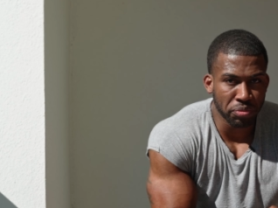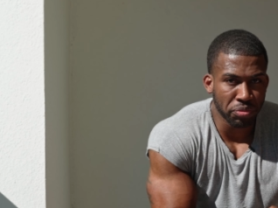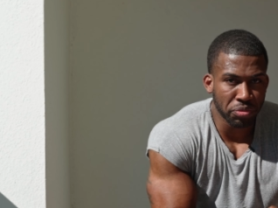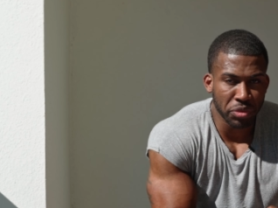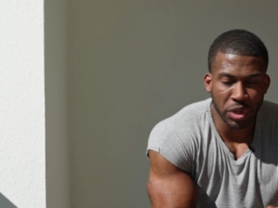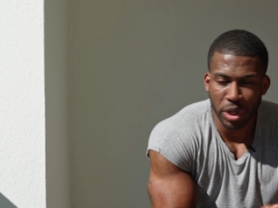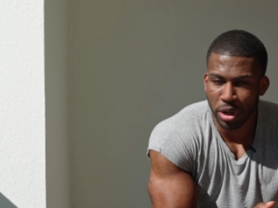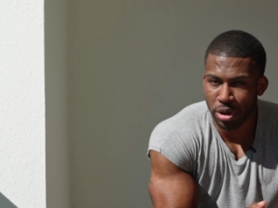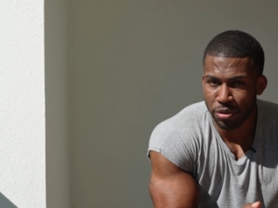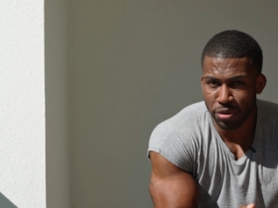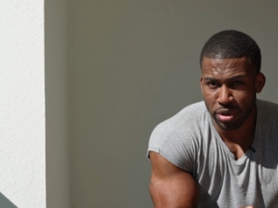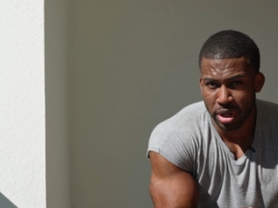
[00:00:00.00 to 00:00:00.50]

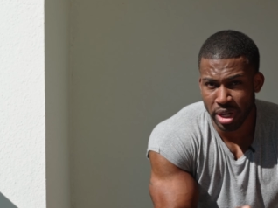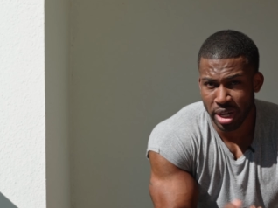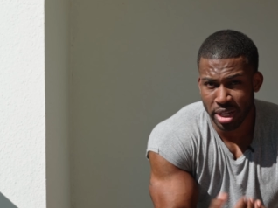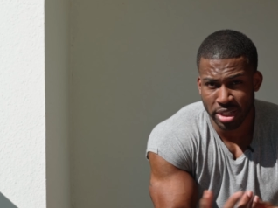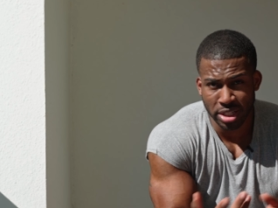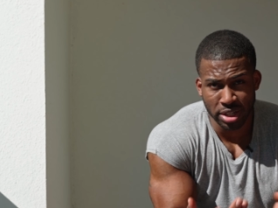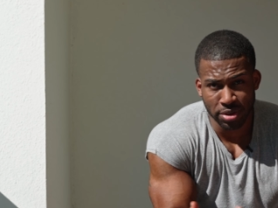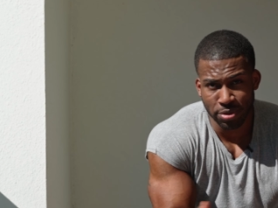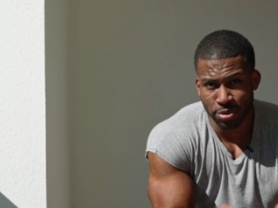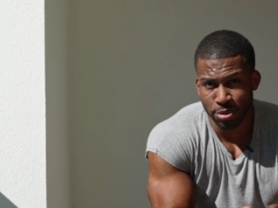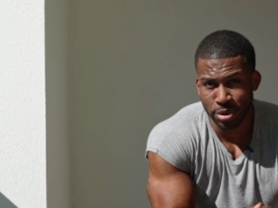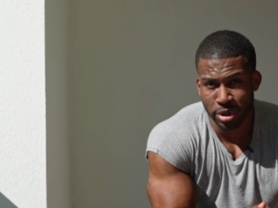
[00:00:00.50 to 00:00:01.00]
You know, if you guys
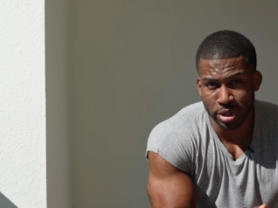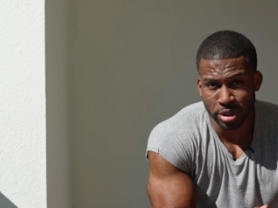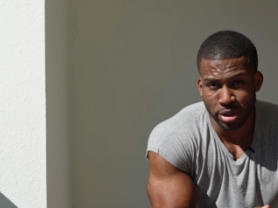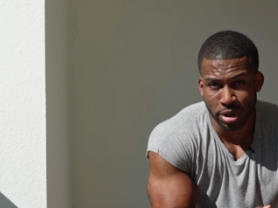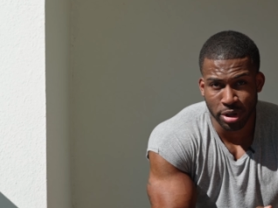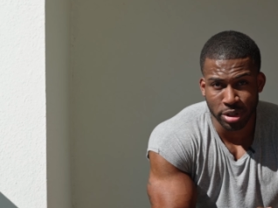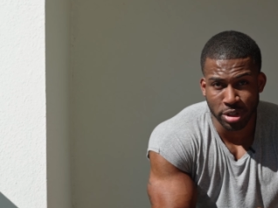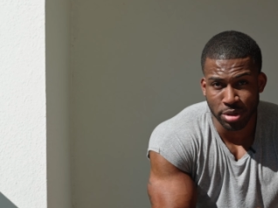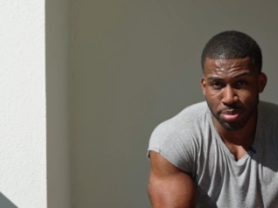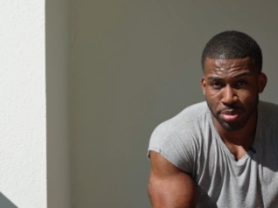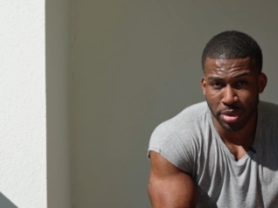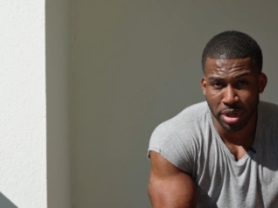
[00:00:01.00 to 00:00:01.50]
ever want to
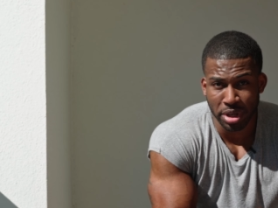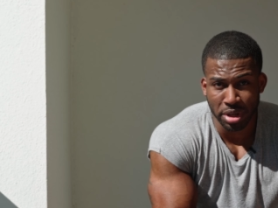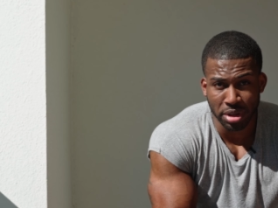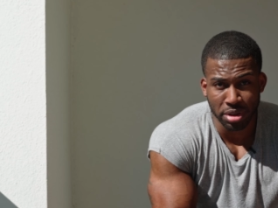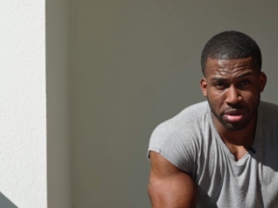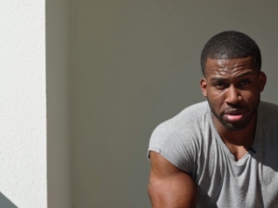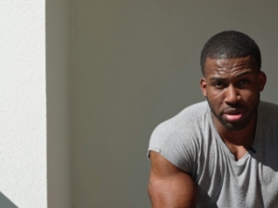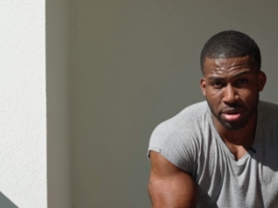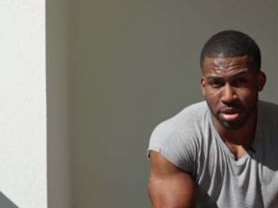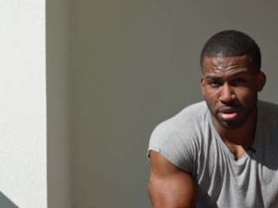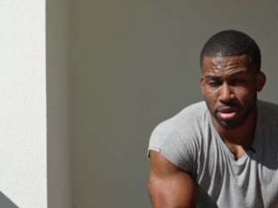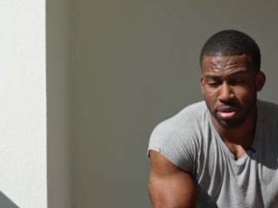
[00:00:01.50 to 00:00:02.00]
talk to me,
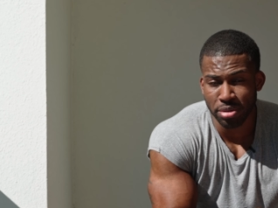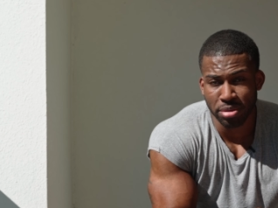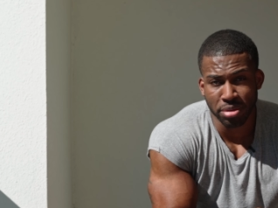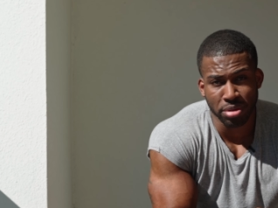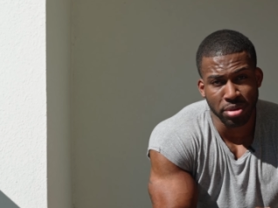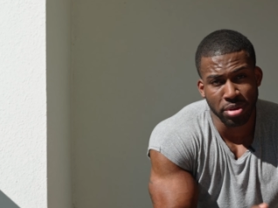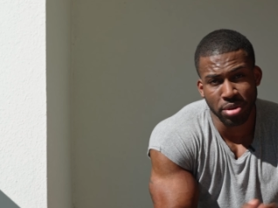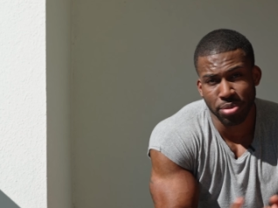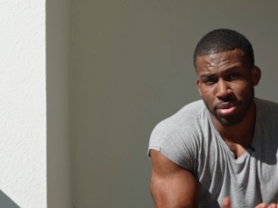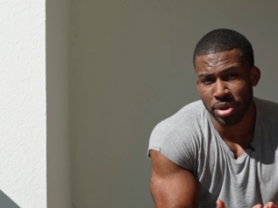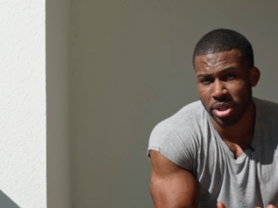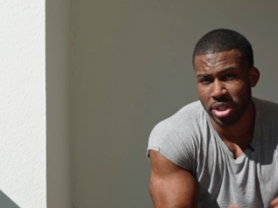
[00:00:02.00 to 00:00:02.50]
you know, you
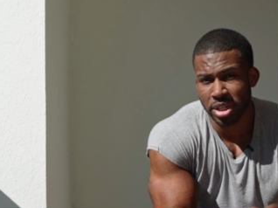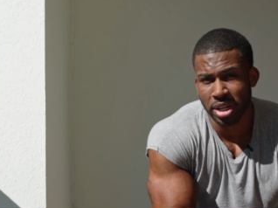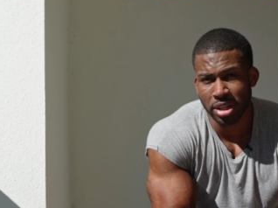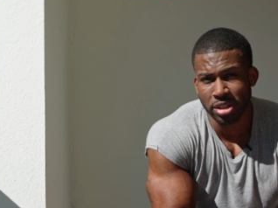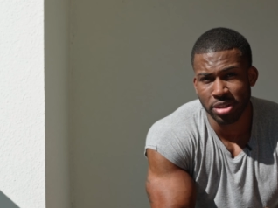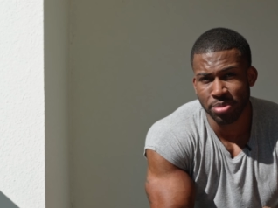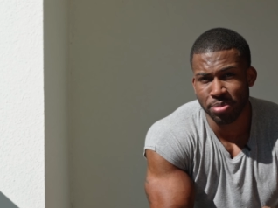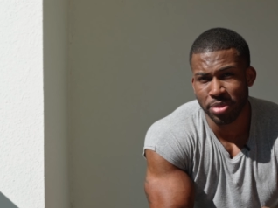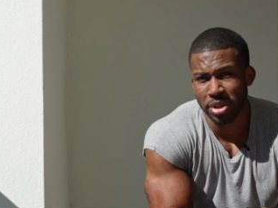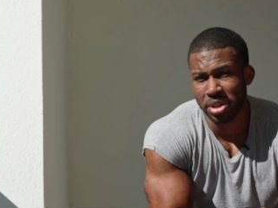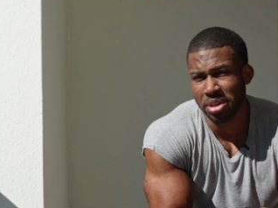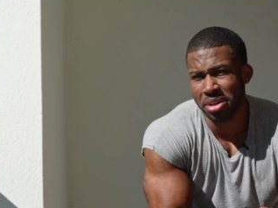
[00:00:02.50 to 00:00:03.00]
can reach out to
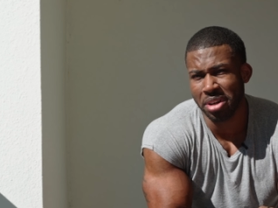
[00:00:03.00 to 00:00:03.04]
me.